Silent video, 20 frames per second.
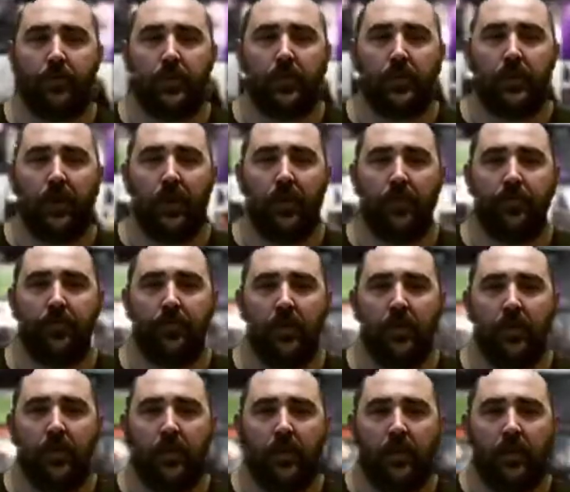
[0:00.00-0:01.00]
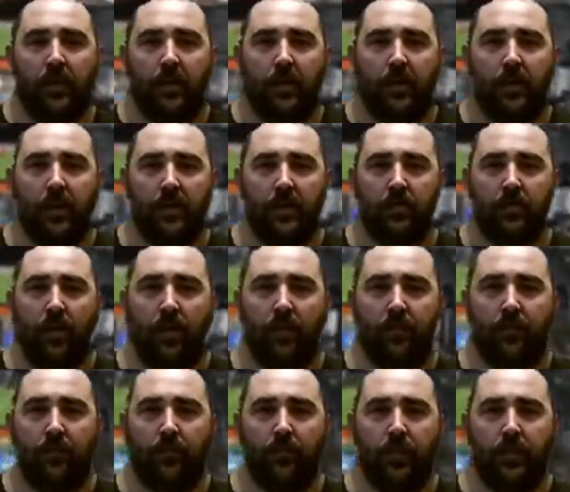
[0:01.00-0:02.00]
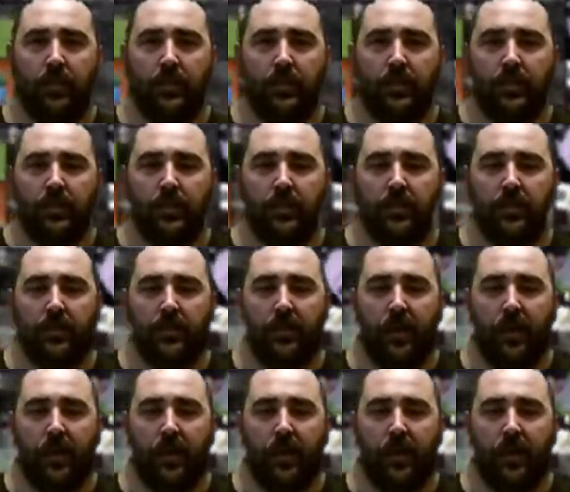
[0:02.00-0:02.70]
So that's one of the reasons that